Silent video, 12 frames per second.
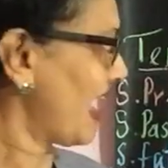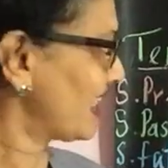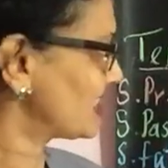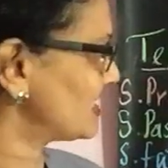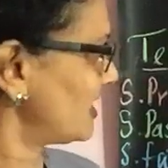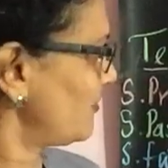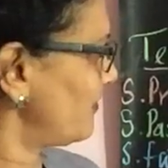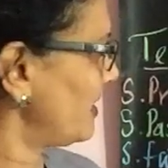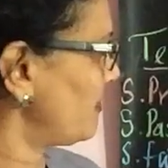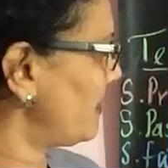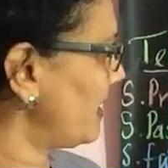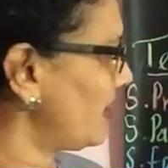active
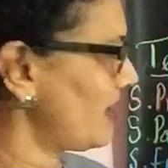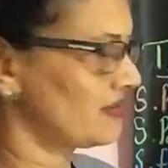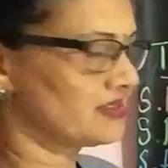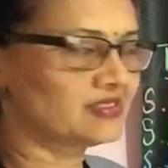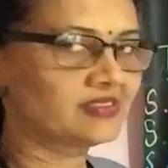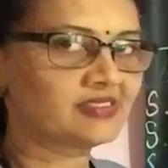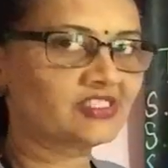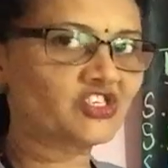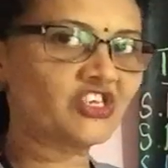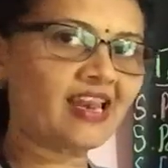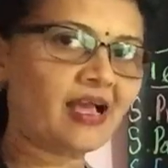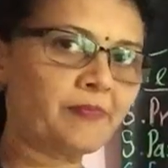will be
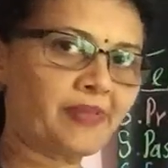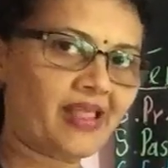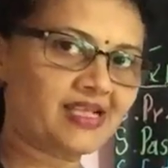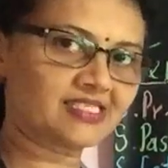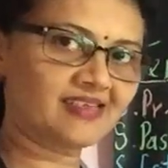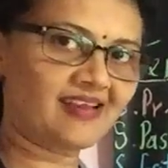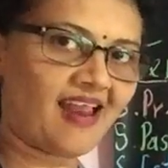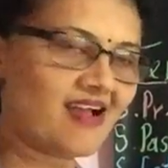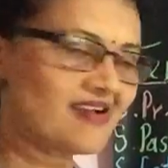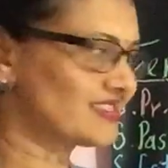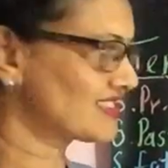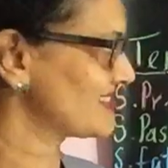Sheila breaks the
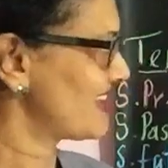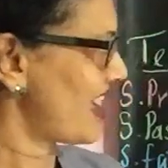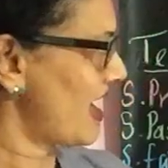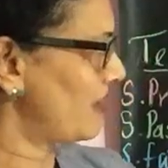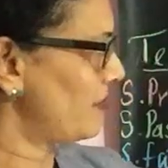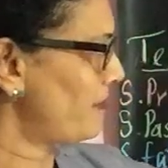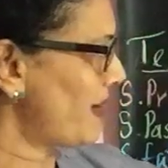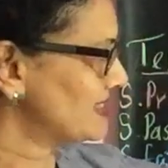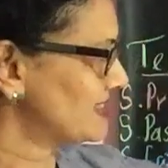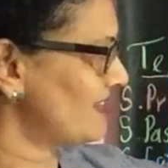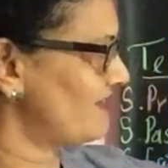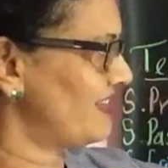glass and
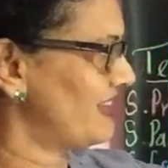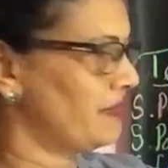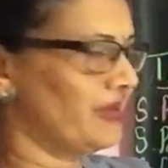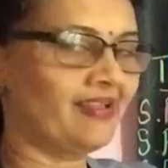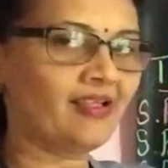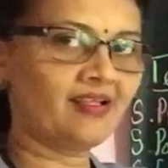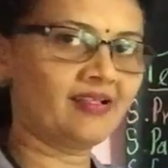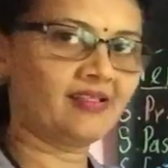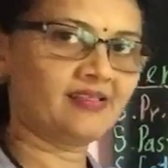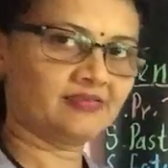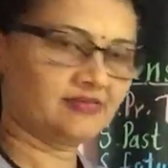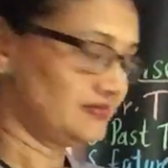passive will
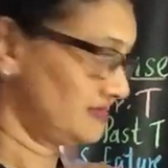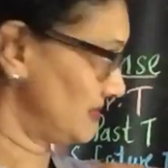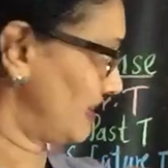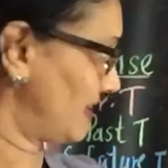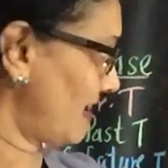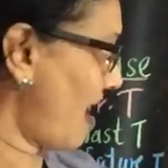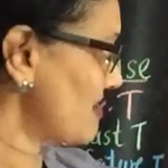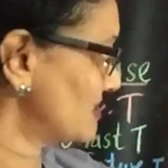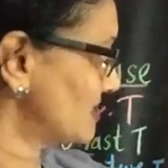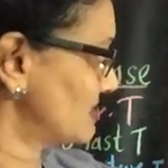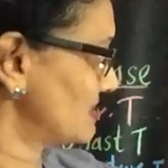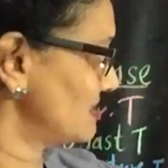be the
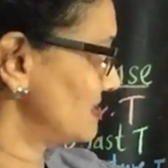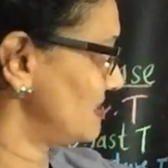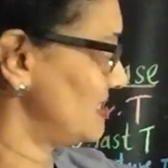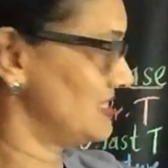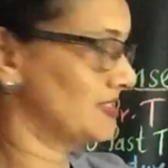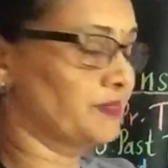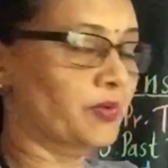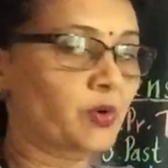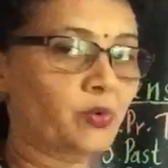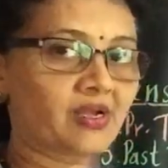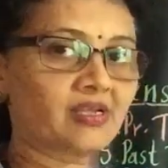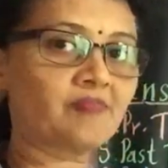glass is
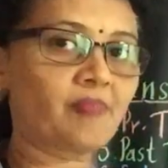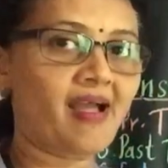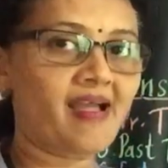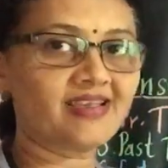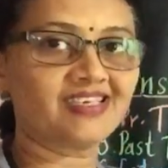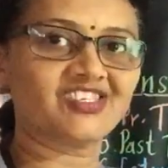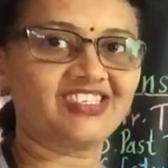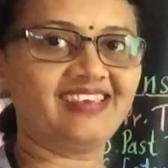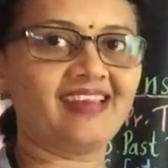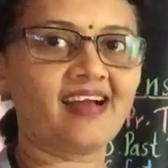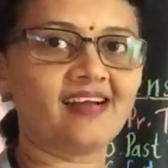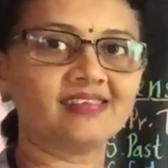broken by
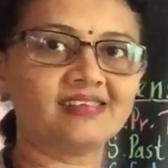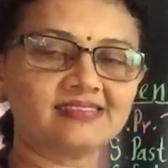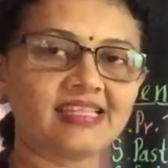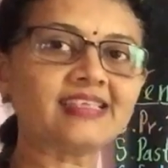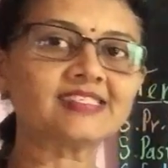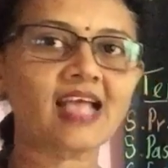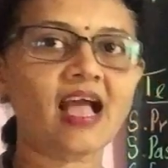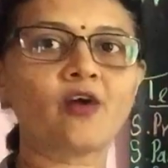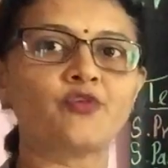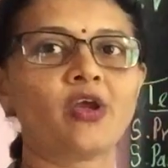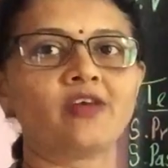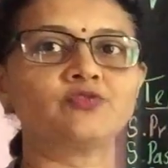Sheila. That is
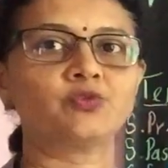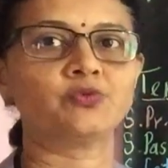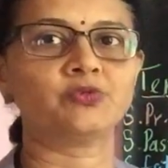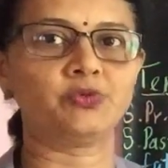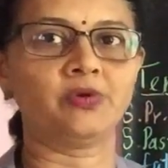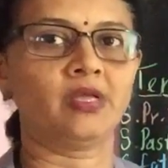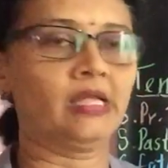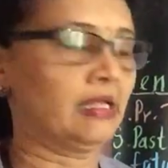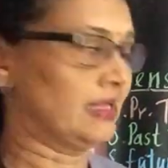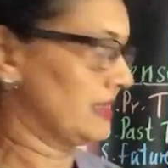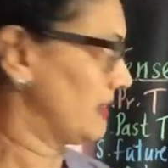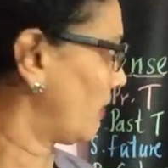how you have to do.
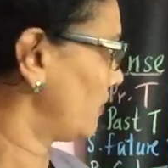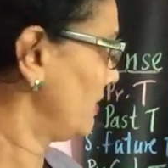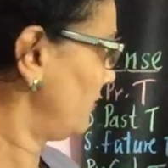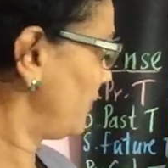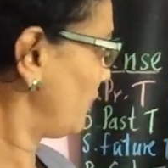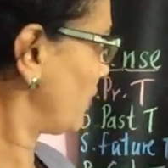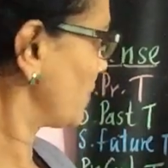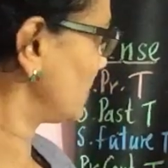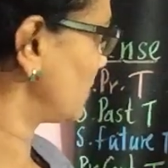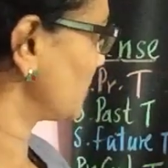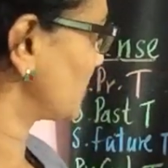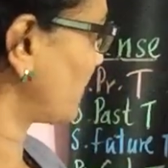Now, if you want to